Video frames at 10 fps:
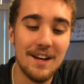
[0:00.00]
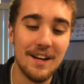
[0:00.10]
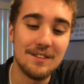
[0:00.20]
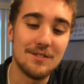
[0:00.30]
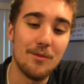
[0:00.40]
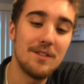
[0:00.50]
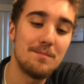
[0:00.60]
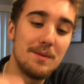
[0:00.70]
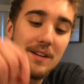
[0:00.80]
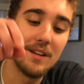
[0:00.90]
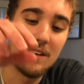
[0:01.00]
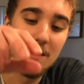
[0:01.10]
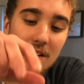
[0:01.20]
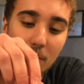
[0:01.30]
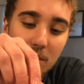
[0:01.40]
And so this beer
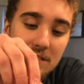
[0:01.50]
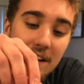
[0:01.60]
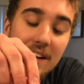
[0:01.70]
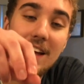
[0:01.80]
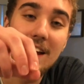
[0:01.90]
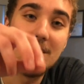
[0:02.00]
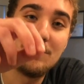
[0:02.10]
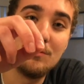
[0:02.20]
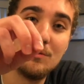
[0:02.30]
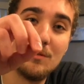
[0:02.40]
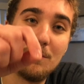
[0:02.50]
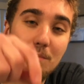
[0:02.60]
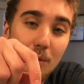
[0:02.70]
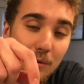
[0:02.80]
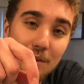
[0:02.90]
was dedicated to
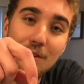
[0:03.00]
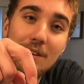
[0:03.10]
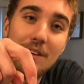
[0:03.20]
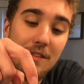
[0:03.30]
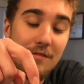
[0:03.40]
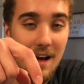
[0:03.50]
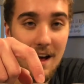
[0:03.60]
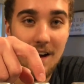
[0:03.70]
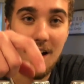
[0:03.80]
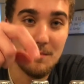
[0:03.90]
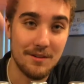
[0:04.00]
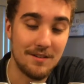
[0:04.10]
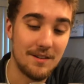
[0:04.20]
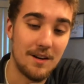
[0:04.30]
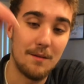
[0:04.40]
Bolger the Fat Hobbit,
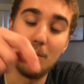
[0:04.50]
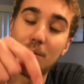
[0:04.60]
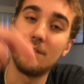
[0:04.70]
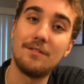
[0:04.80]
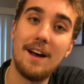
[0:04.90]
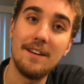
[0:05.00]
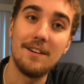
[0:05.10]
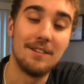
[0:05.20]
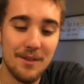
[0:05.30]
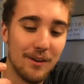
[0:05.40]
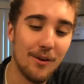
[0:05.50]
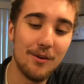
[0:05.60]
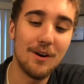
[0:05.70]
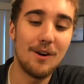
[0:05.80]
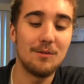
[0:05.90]
uh, Bolger's Fat Ale. The
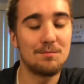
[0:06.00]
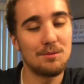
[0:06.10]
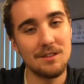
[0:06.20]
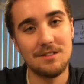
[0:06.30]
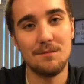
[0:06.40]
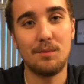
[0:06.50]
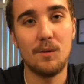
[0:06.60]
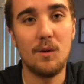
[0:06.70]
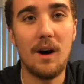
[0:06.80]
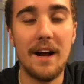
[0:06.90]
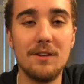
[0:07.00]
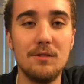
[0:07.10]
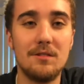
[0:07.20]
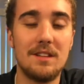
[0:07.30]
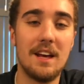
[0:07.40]
logo was pretty simple. I
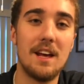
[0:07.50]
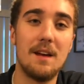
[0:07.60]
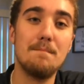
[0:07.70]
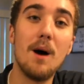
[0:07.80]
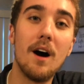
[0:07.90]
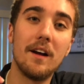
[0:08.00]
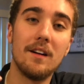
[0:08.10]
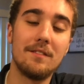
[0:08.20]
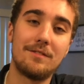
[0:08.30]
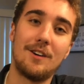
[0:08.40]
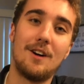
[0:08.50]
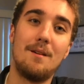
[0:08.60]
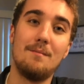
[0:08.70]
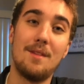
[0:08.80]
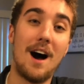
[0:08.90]
used a mug
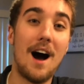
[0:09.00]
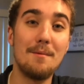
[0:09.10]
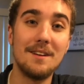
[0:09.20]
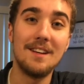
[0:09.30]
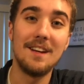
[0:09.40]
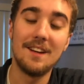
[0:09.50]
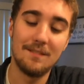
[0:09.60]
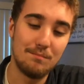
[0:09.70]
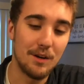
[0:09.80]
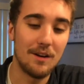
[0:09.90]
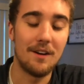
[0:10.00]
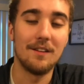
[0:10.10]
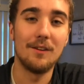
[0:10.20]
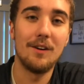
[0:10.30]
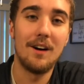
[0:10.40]
from The Hobbit, put it
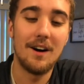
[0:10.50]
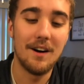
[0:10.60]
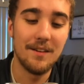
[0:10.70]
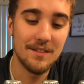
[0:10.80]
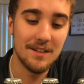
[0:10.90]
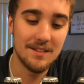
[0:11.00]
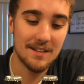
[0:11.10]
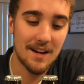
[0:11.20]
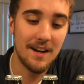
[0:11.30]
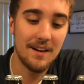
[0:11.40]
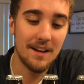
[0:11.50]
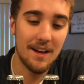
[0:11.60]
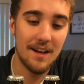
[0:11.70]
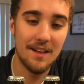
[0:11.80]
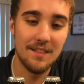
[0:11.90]
on uh, the design,
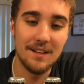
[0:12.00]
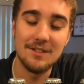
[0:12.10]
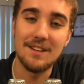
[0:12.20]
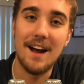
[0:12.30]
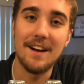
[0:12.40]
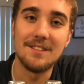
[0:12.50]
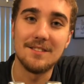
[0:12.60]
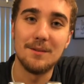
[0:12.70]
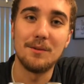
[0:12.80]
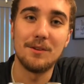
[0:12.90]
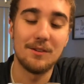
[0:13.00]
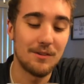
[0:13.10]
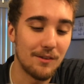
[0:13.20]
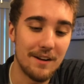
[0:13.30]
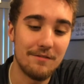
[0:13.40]
and then just added some
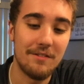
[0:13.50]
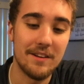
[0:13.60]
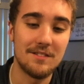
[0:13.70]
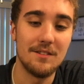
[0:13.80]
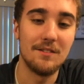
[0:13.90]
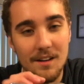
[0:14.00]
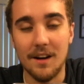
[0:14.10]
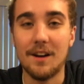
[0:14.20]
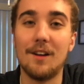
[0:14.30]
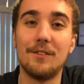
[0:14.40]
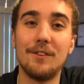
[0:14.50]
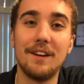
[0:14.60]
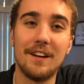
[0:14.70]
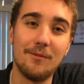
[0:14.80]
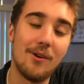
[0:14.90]
great festive uh,
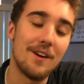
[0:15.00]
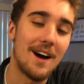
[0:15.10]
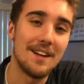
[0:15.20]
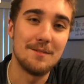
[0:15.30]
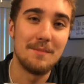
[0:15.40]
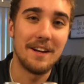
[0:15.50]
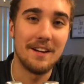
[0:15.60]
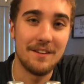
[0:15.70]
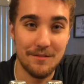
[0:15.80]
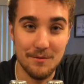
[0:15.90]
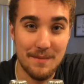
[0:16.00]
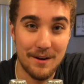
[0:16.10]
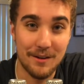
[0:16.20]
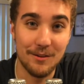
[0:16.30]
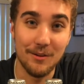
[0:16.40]
coloring and whatnot to make it an even
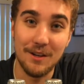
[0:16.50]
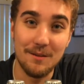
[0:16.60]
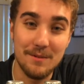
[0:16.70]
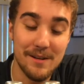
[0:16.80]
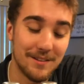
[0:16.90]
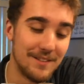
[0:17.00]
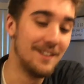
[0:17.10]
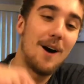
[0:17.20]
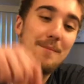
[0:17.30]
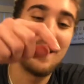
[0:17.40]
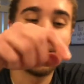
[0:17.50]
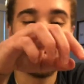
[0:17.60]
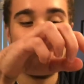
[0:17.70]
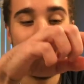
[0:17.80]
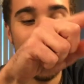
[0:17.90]
better looking beer. Up next,
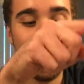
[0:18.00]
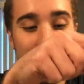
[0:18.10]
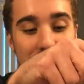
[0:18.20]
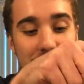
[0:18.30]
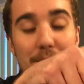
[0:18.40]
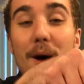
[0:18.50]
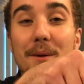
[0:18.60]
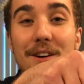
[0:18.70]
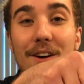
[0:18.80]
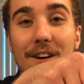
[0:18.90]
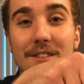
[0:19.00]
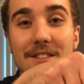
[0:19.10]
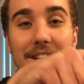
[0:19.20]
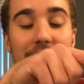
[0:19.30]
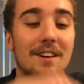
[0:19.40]
we got the Pumpkin
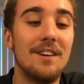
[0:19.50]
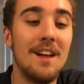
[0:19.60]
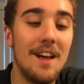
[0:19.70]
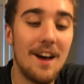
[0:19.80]
Harvest Ale.